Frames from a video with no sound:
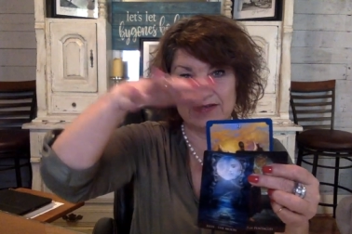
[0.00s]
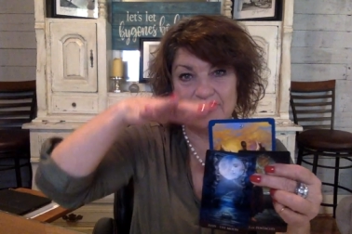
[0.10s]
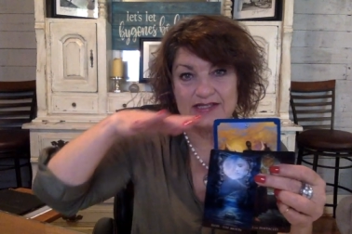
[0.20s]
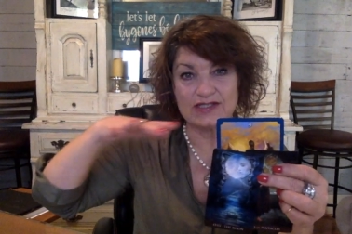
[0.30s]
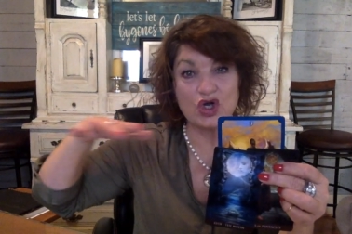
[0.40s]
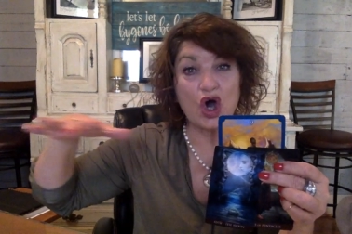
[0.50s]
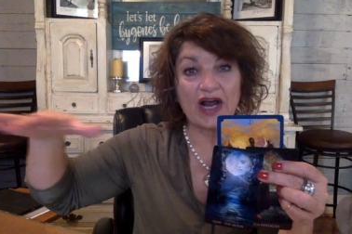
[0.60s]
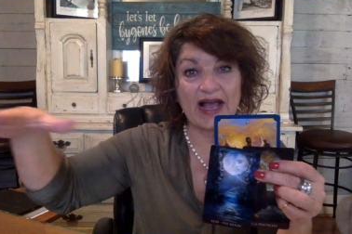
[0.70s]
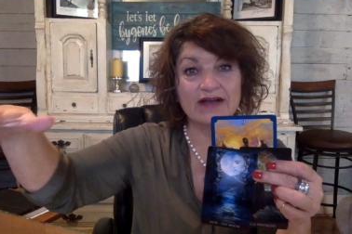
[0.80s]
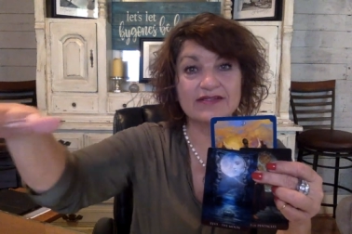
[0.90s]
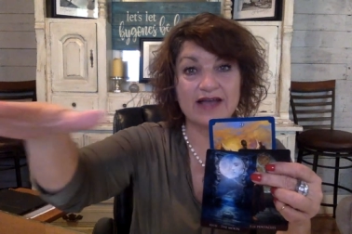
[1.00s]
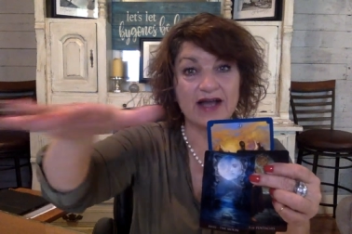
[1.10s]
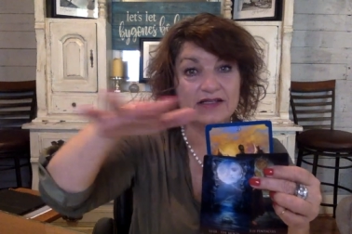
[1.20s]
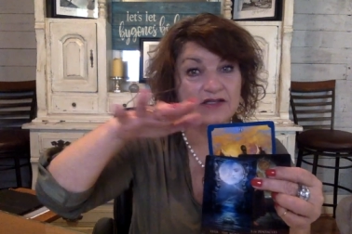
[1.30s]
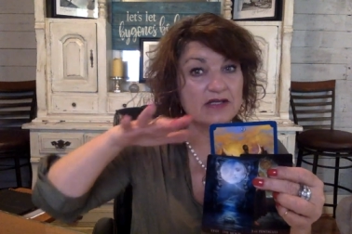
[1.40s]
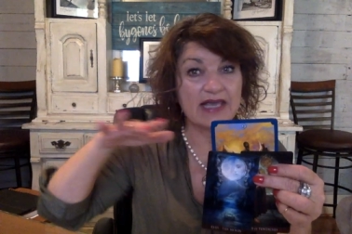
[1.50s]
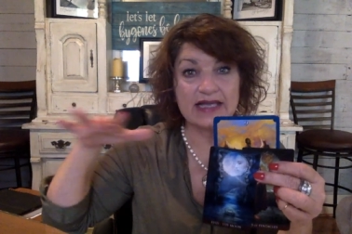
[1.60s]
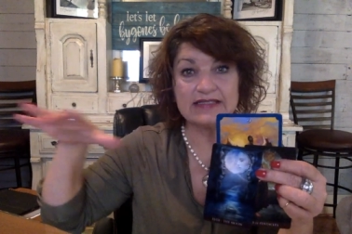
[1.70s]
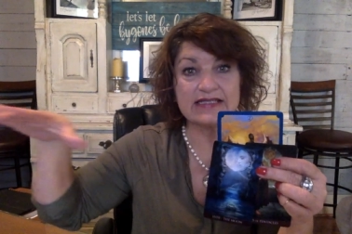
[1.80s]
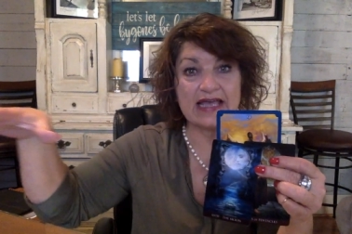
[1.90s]
It's dark outside, so you
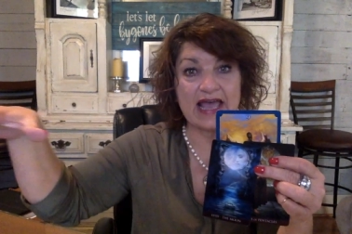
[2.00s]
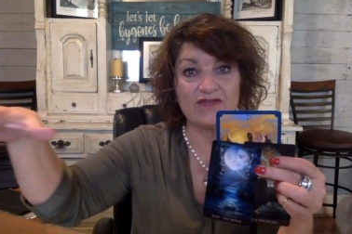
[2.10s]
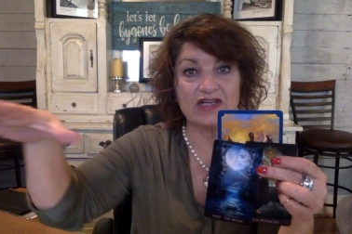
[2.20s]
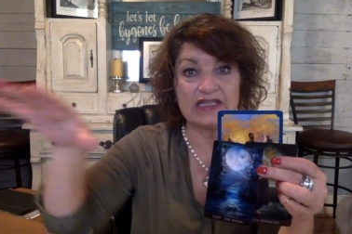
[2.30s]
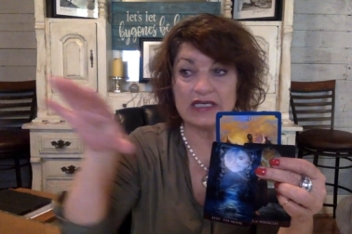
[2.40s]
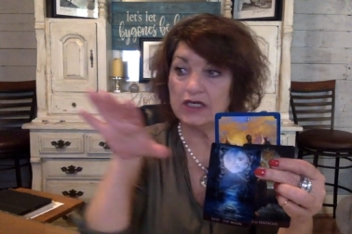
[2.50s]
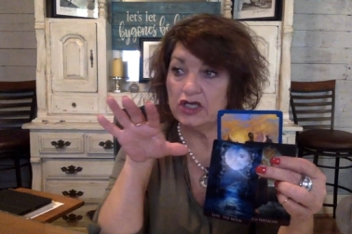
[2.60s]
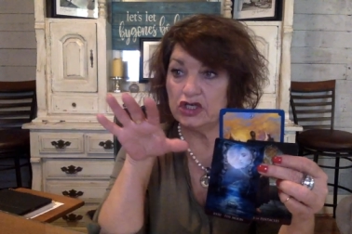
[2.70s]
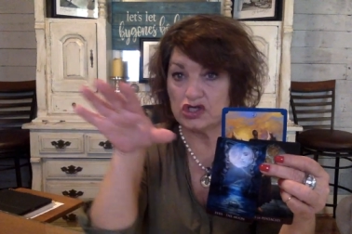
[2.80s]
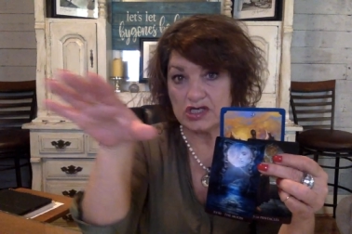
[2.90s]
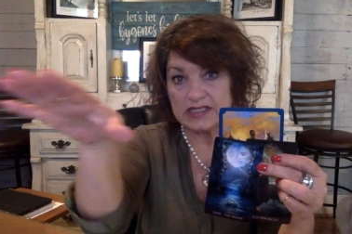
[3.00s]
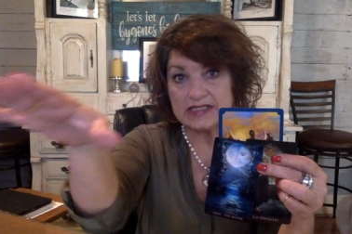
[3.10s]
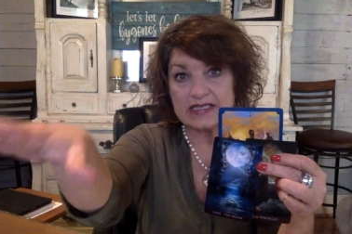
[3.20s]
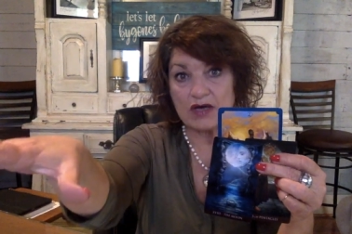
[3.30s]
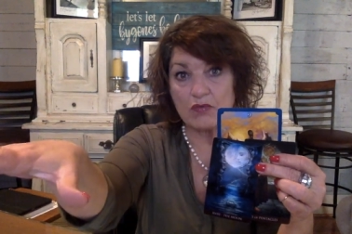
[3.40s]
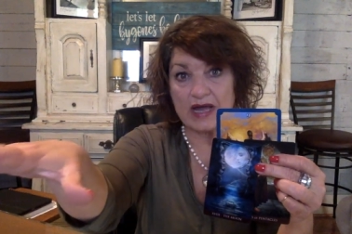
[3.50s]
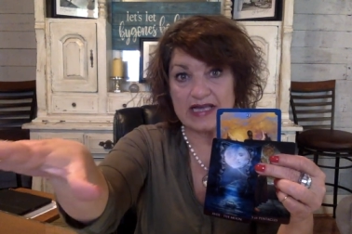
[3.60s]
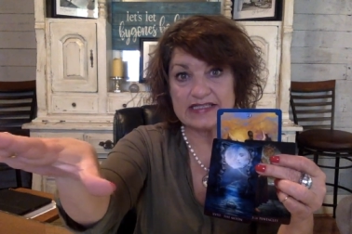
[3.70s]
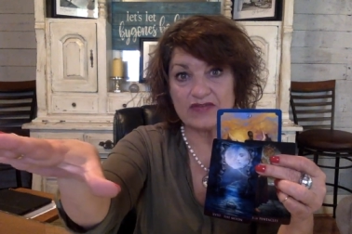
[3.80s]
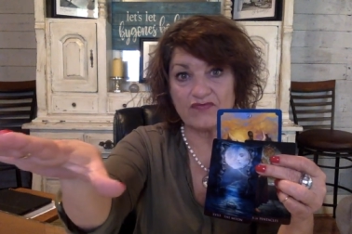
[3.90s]
can't see everything. You can see a
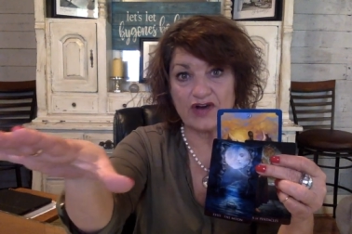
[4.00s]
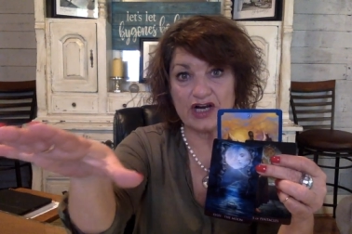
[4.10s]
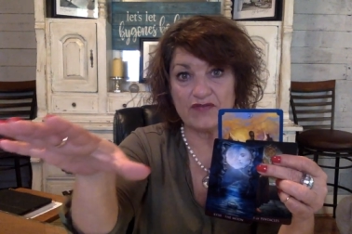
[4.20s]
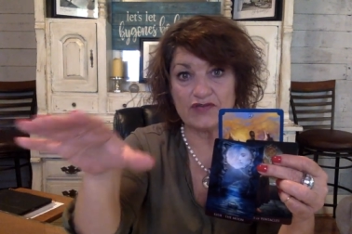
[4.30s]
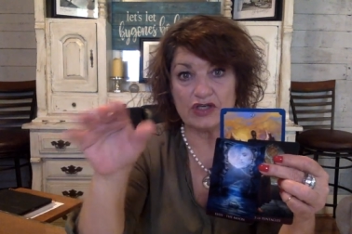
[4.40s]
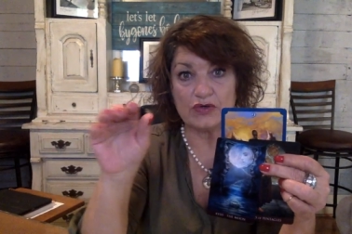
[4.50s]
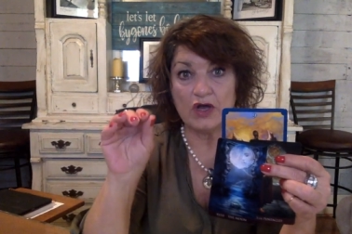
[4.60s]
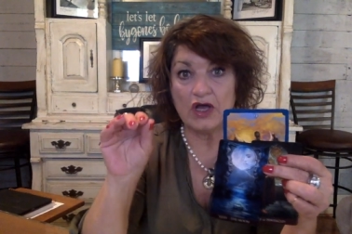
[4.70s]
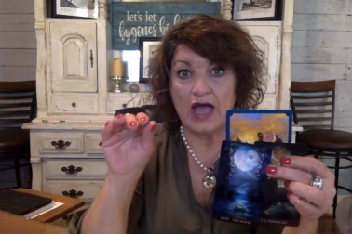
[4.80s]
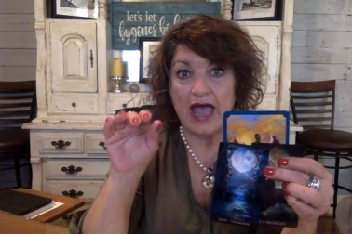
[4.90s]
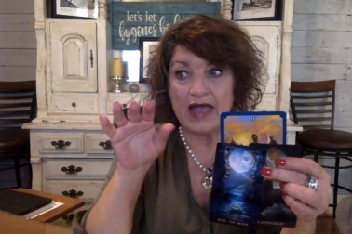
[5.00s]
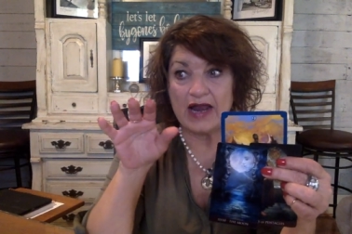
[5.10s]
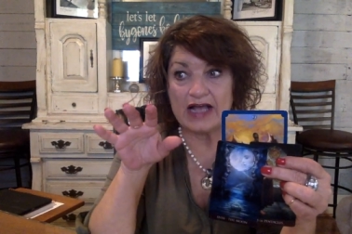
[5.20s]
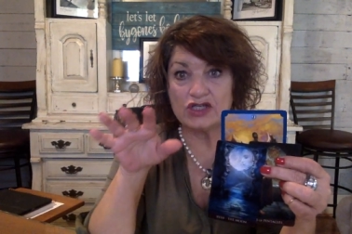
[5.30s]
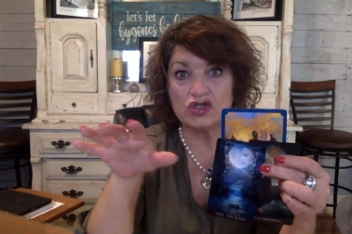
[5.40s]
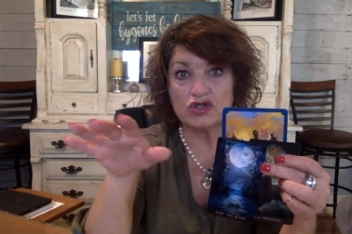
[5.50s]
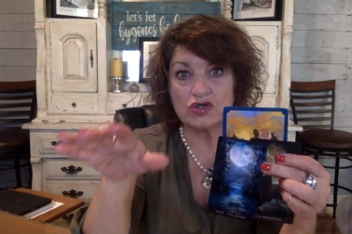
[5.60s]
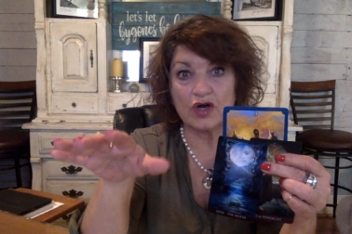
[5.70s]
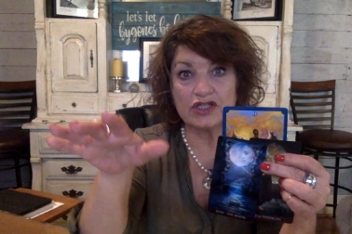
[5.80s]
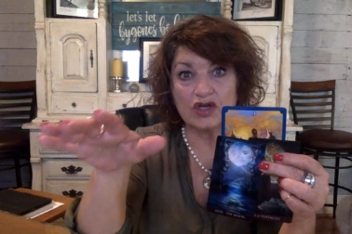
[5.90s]
ways in front of you. And as you
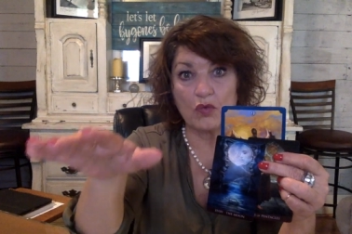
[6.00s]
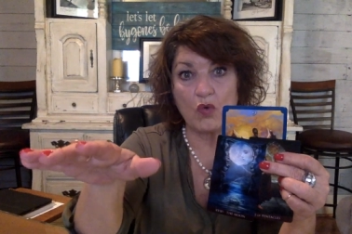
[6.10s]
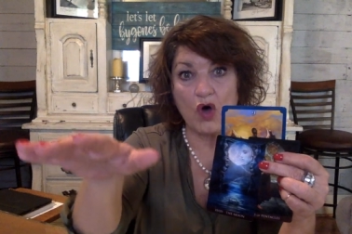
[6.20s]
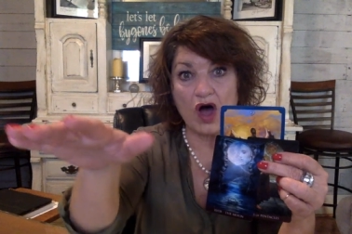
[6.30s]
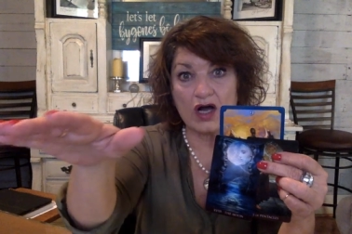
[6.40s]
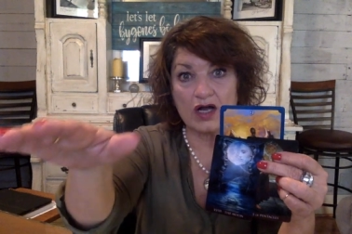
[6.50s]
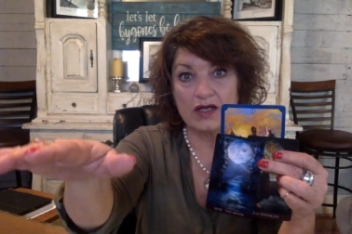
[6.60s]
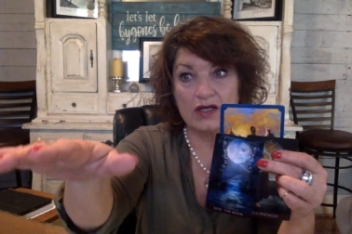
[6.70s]
start to walk